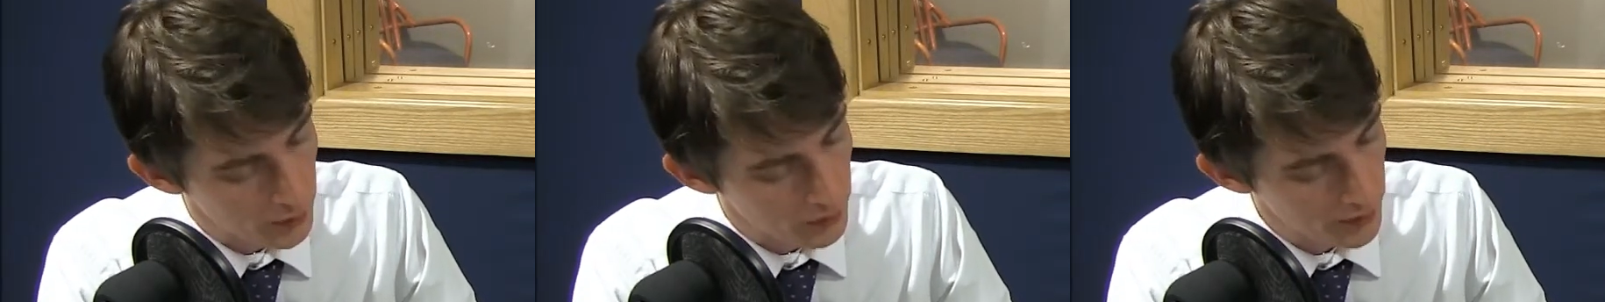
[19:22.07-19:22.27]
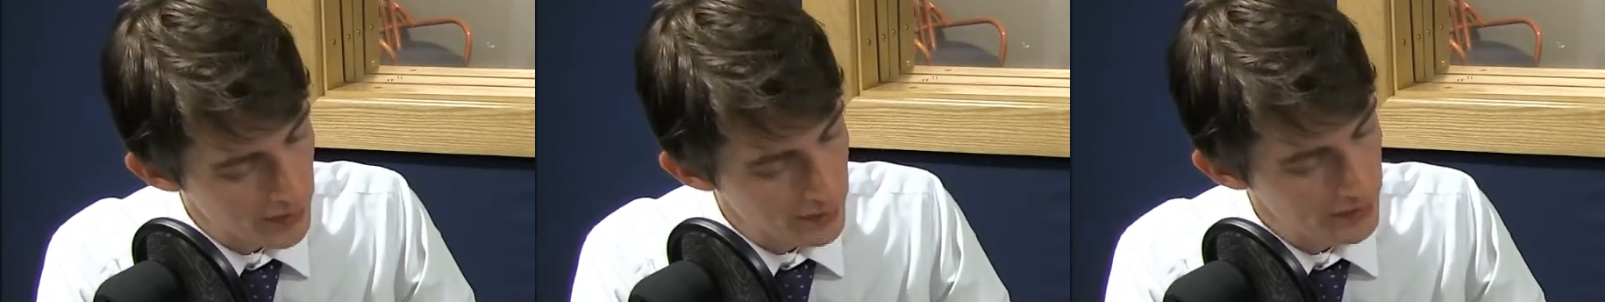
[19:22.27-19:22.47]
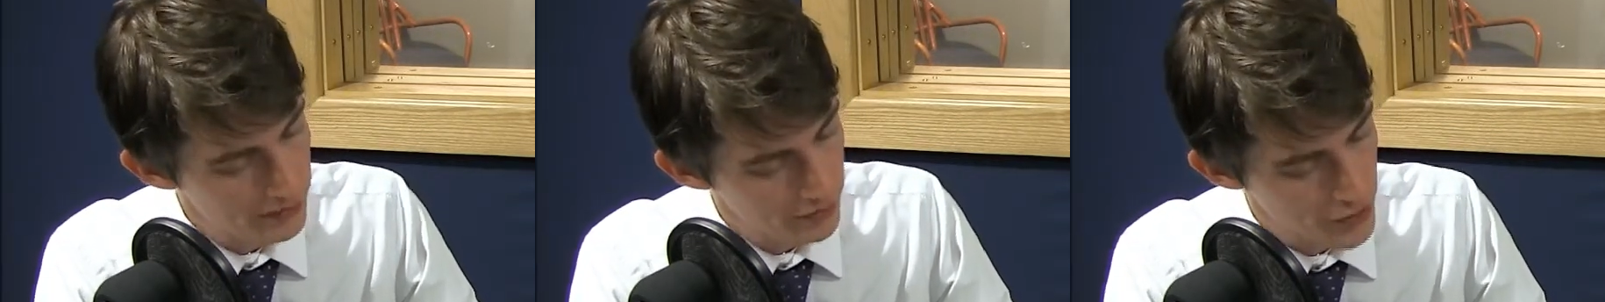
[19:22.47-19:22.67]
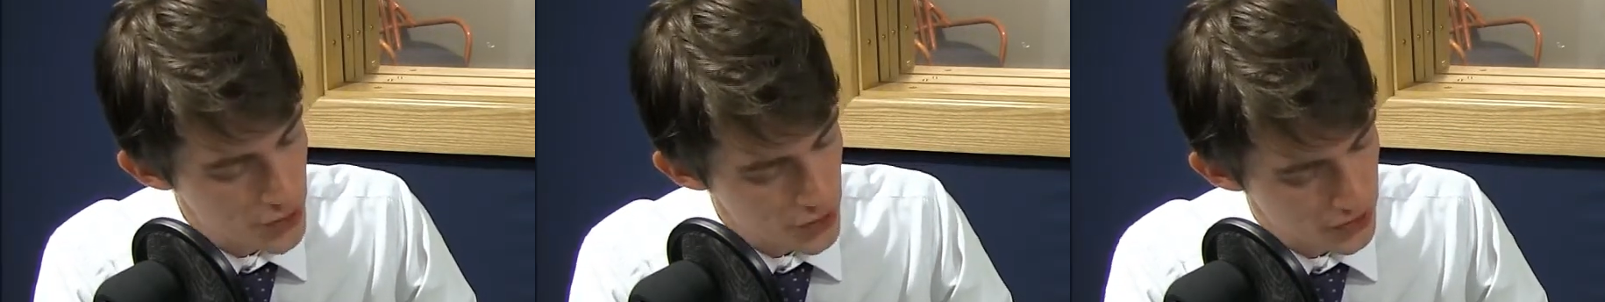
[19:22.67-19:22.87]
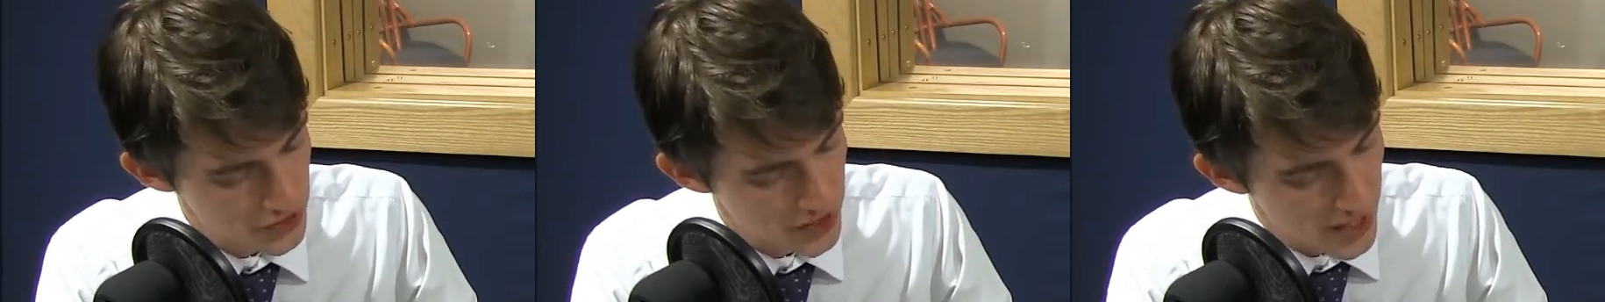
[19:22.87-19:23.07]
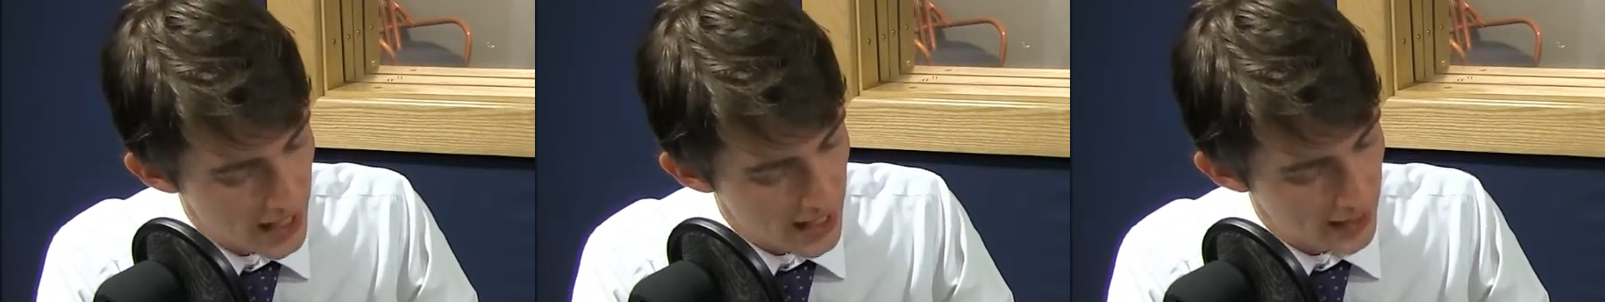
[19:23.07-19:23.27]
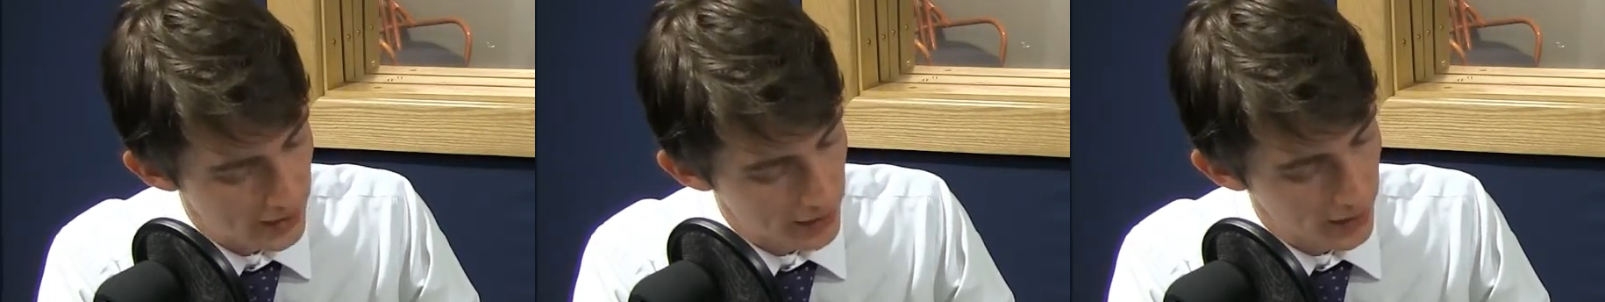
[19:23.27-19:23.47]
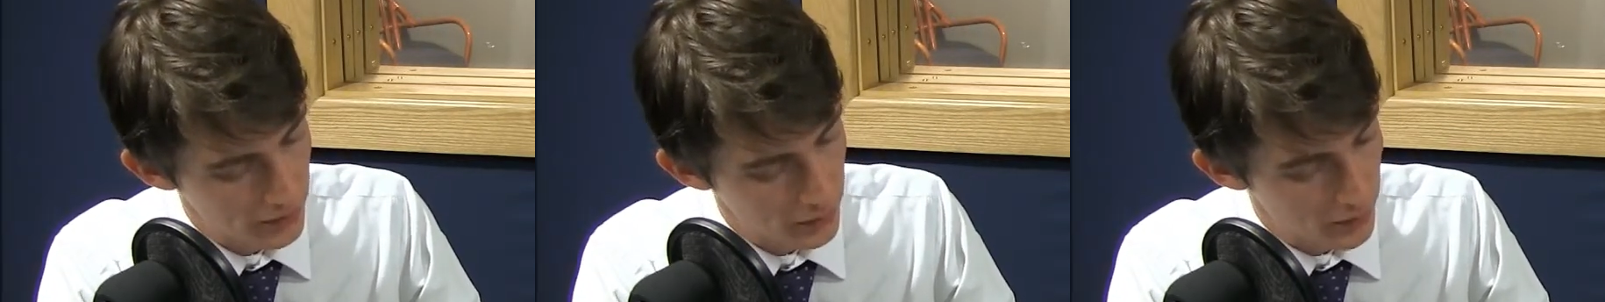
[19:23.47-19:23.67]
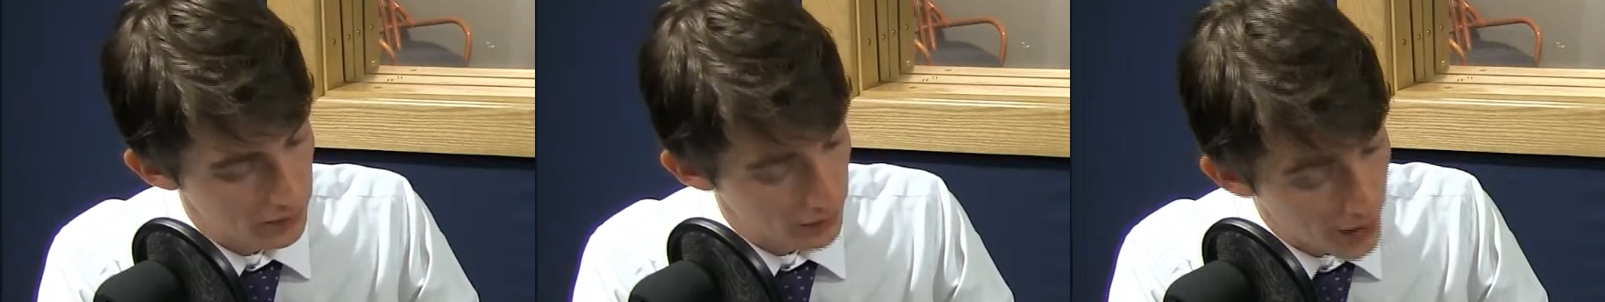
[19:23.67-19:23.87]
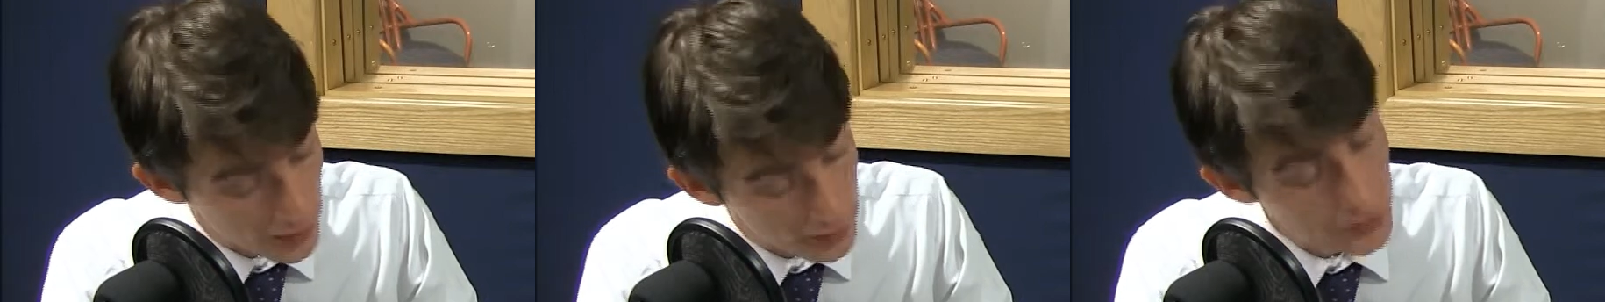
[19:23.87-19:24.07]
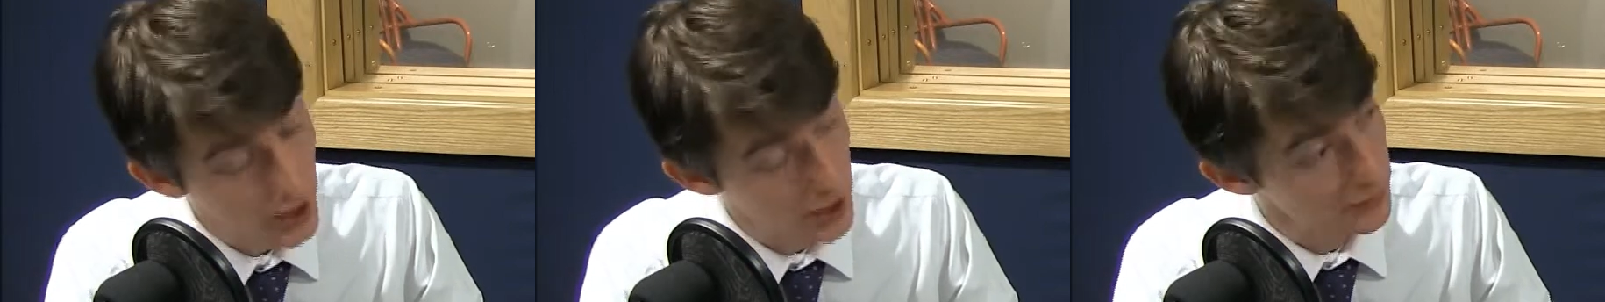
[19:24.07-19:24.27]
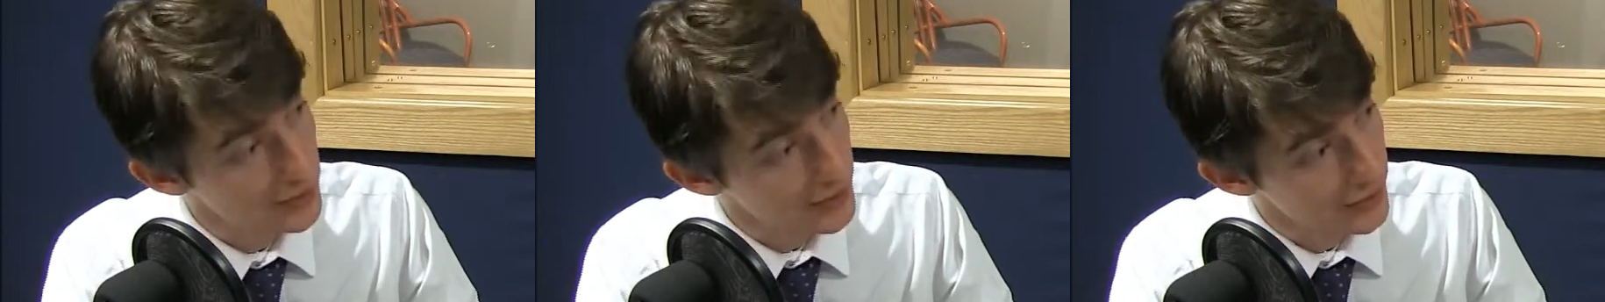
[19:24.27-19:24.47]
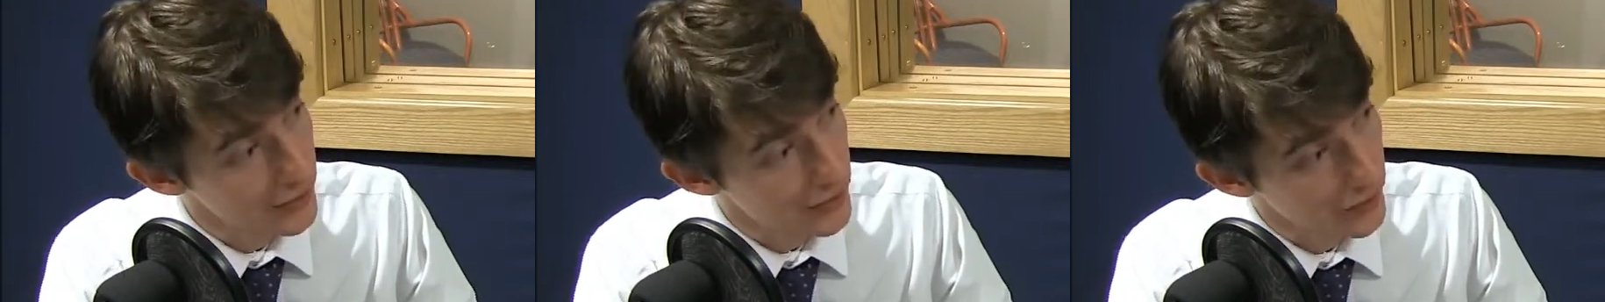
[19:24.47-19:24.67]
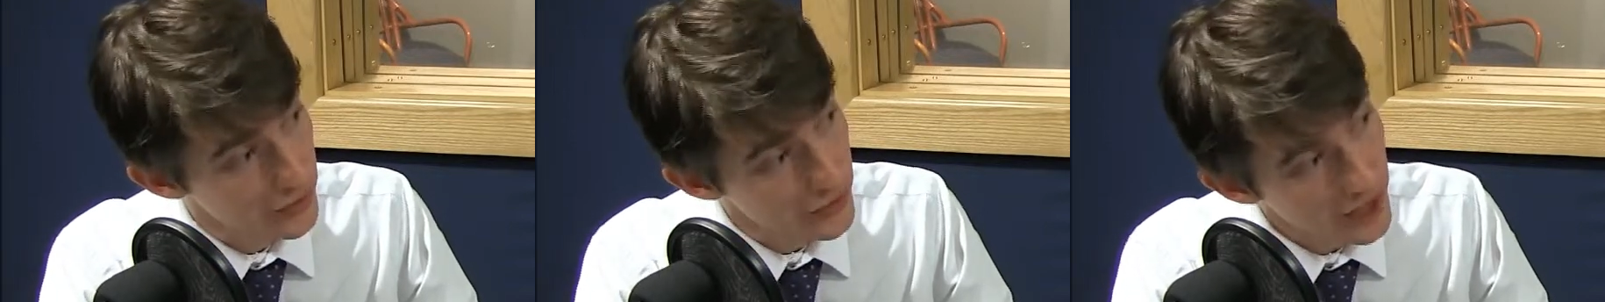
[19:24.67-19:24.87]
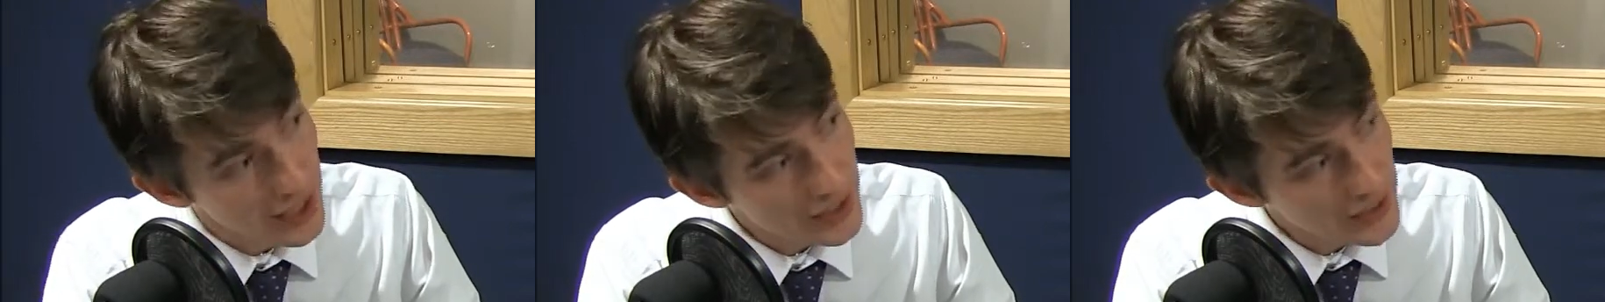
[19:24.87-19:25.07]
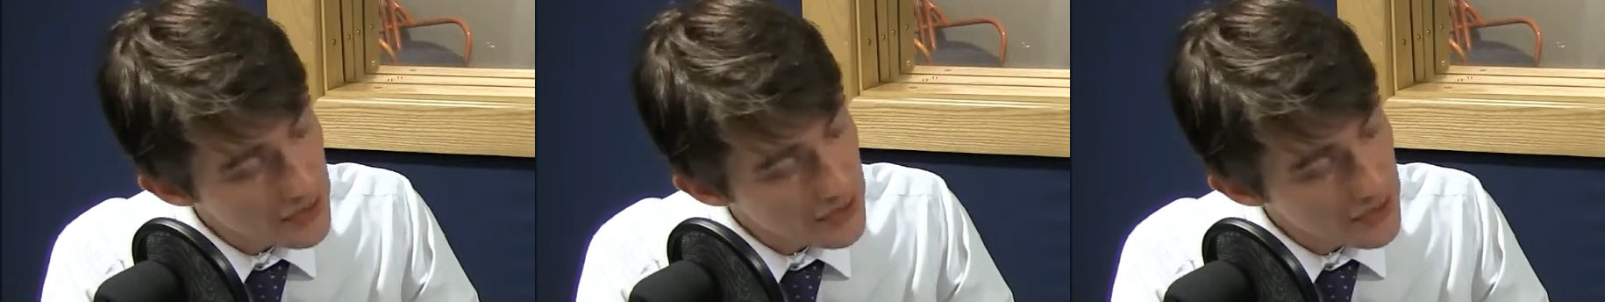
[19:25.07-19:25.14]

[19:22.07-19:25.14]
but maybe if I just outlined what my primary concerns are,